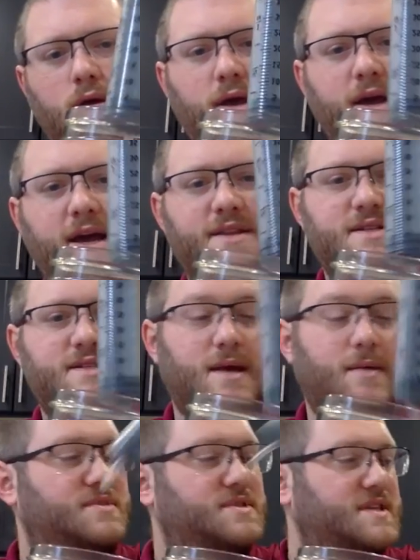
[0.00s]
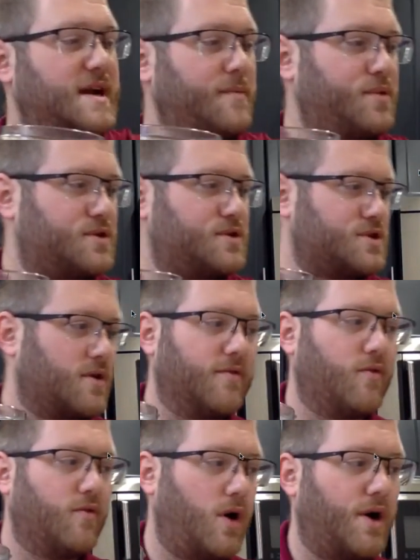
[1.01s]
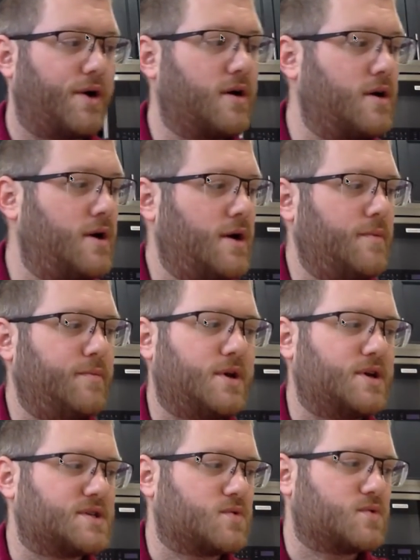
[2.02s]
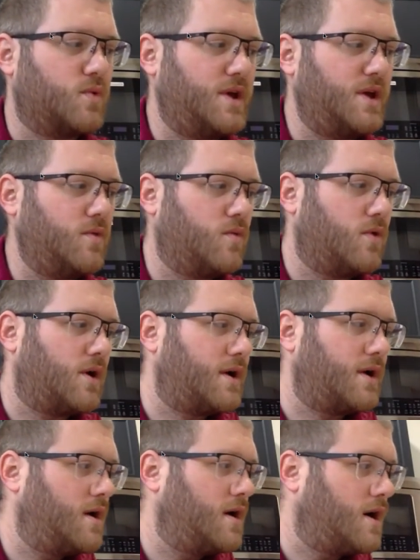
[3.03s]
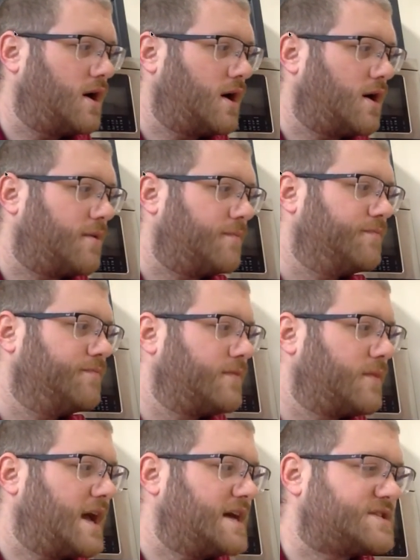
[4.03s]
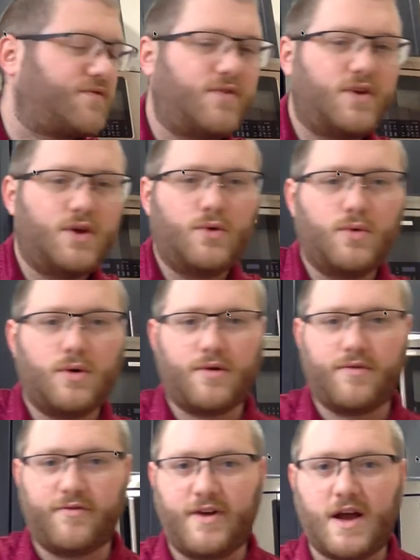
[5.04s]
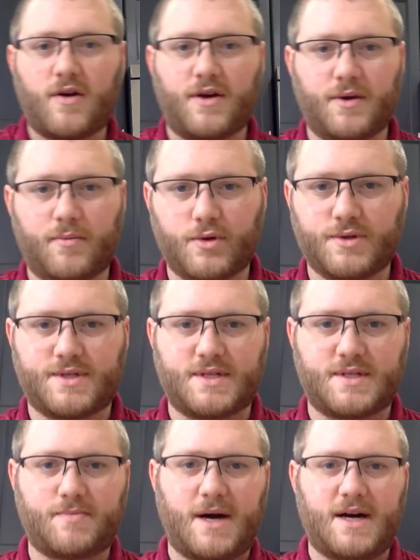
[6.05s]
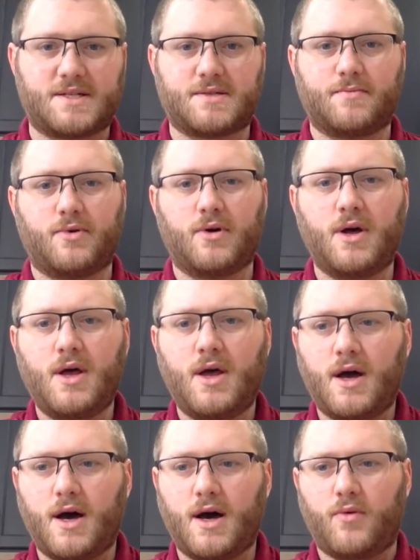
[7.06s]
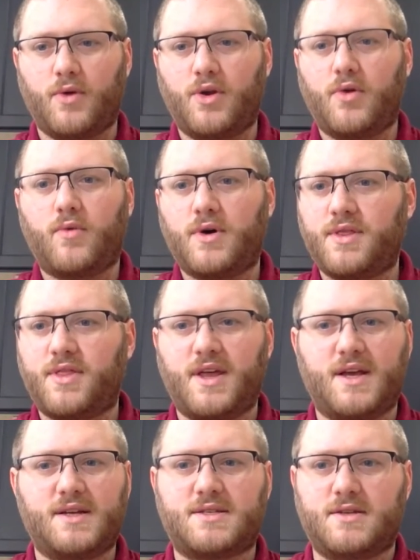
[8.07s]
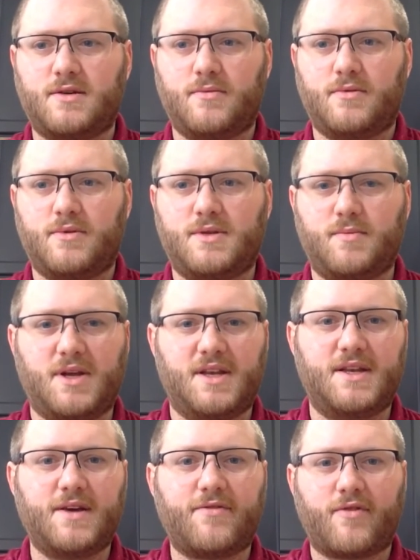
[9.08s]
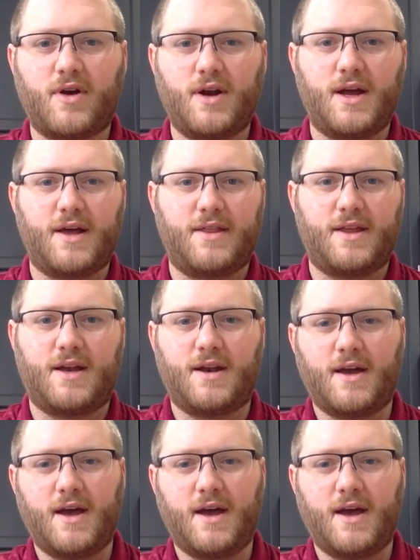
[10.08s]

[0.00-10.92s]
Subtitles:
and the same temperature of water because we want as few variables as possible. We don't want things to be different and then